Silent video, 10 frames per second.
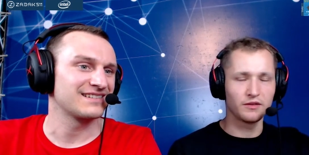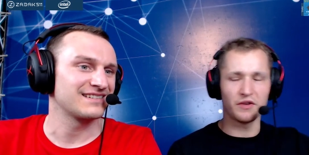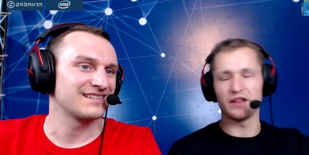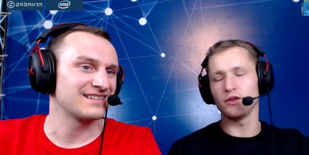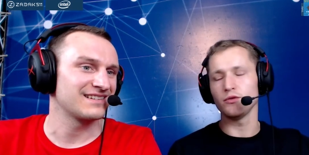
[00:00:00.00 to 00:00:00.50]

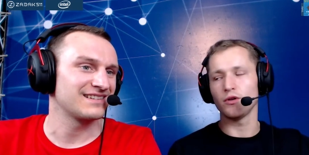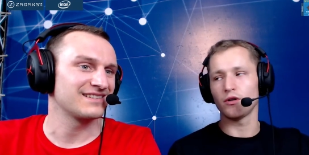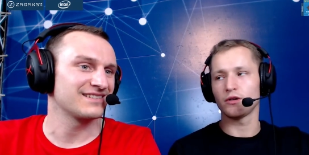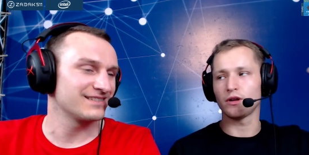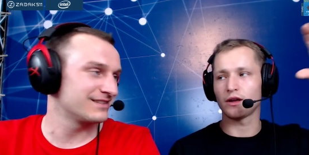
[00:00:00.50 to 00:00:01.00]
Speaker 1: the
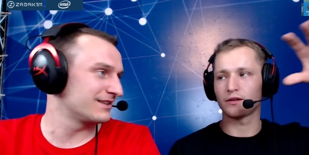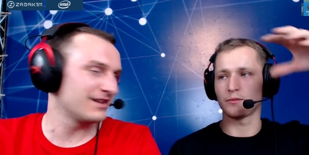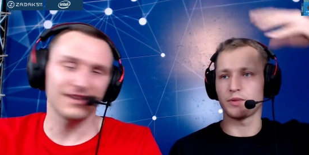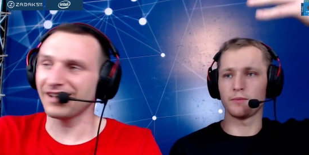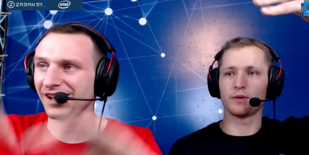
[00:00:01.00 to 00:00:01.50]
venue or
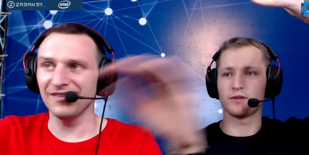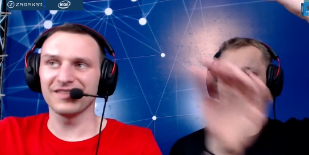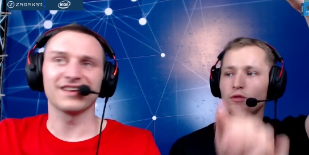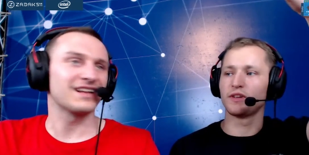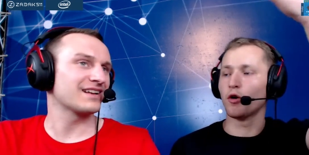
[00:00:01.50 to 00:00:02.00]
like the people, like
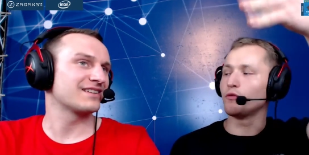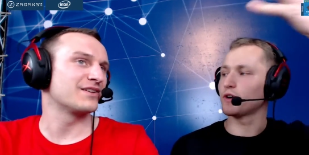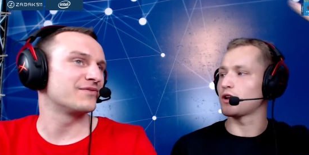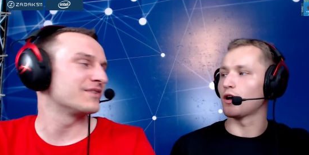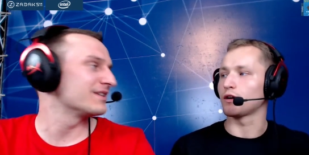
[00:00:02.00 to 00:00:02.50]
everything, the,
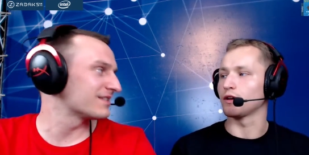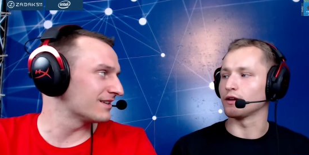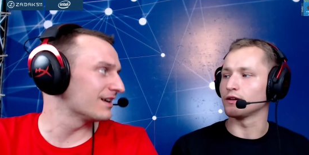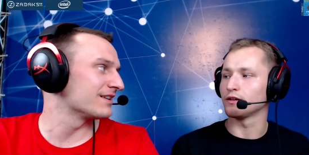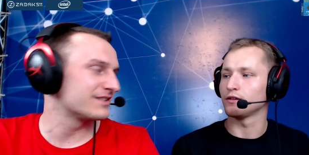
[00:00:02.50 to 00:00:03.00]
like
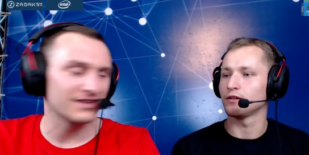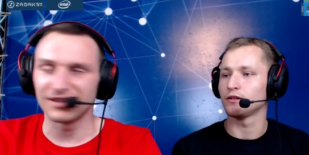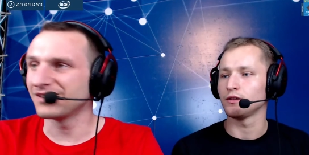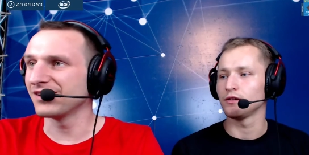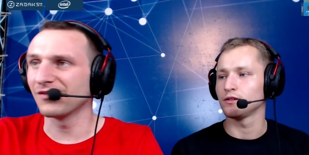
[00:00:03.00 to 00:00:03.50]
overclocking. The, yeah,
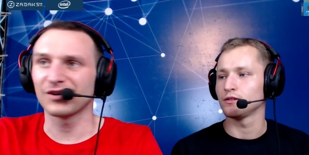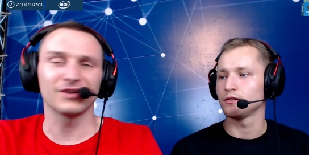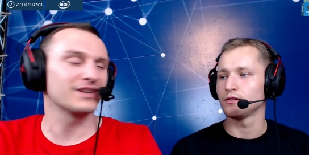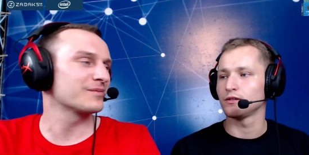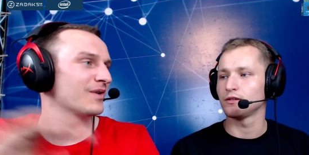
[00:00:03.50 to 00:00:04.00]
Speaker 2: the the
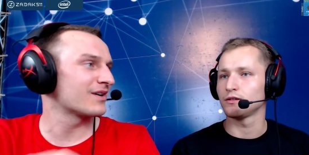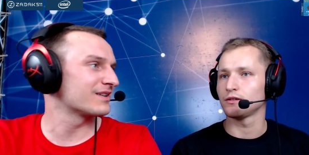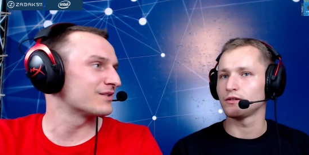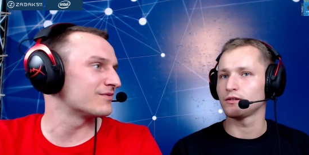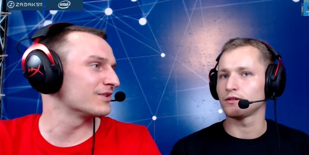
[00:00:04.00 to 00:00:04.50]
overclocking
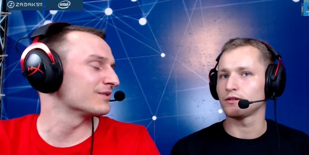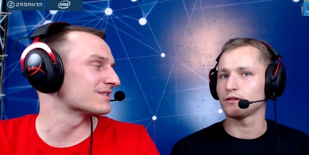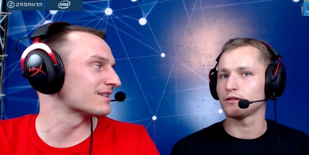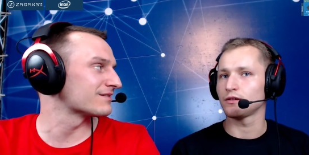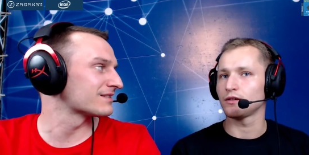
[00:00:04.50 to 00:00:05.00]
part and the
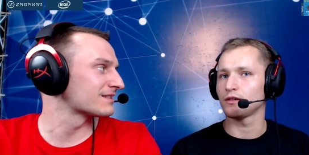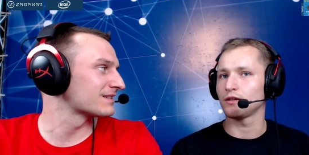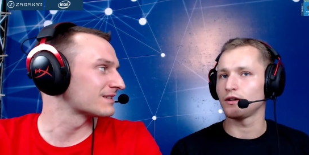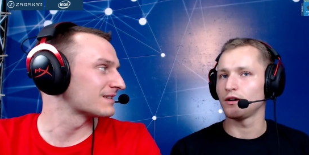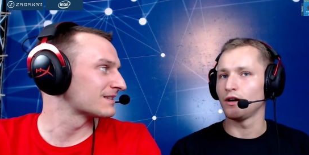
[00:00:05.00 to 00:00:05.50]
venue itself.
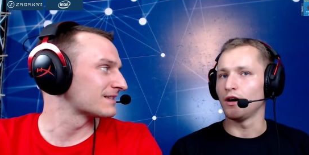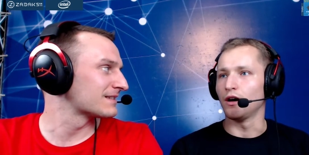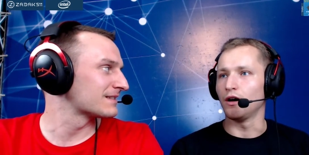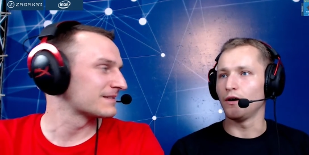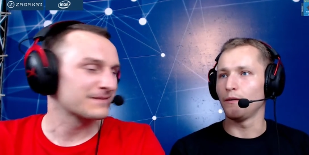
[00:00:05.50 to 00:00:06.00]

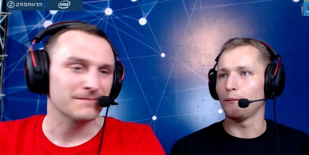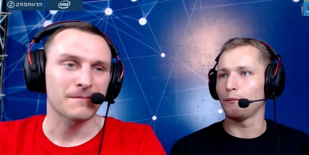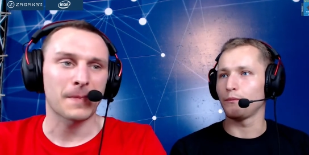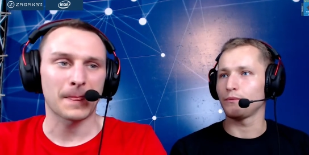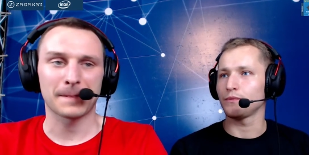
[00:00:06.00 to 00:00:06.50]

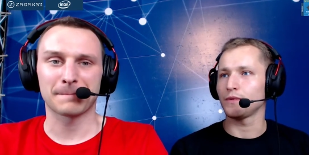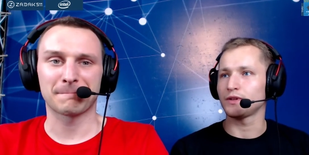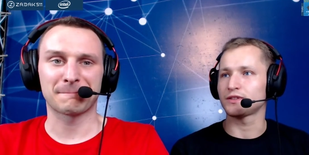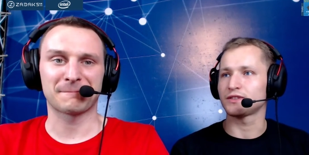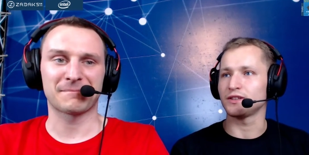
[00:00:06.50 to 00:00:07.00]
Speaker 1: Um,
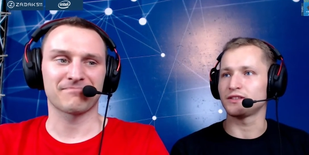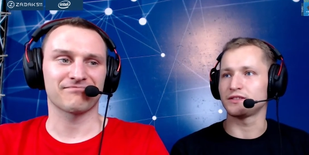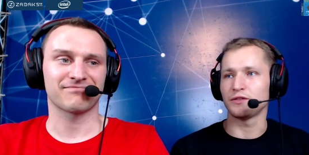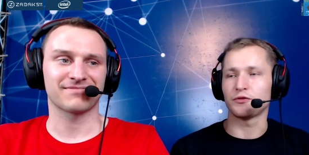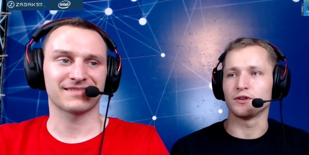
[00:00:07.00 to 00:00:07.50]
it's
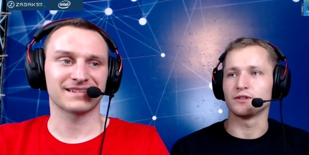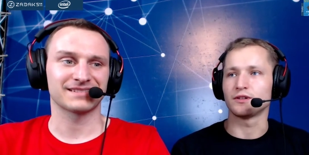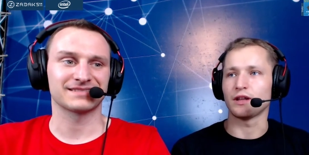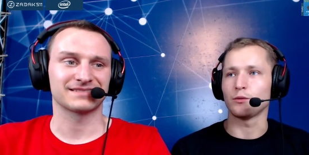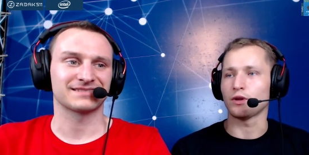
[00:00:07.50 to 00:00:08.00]
it's
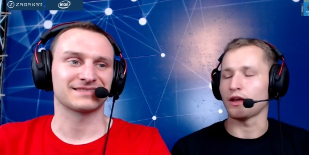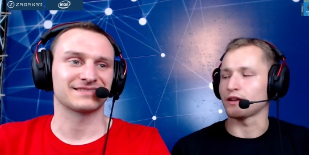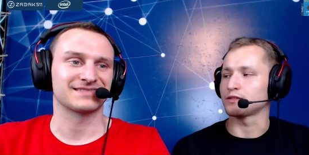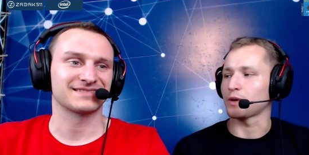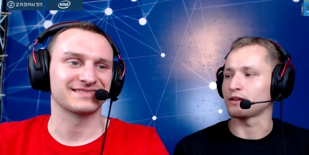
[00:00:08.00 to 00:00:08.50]
different than what
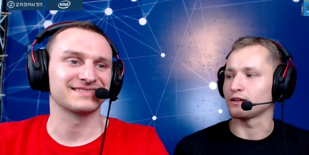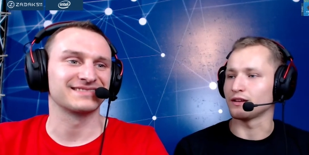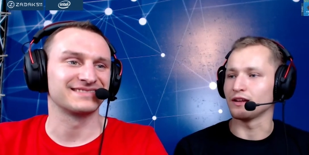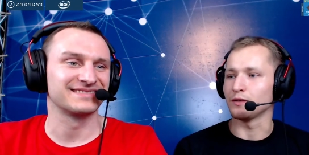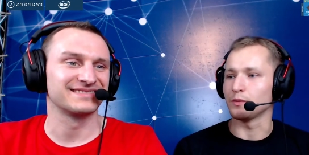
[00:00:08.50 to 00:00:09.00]
I expected a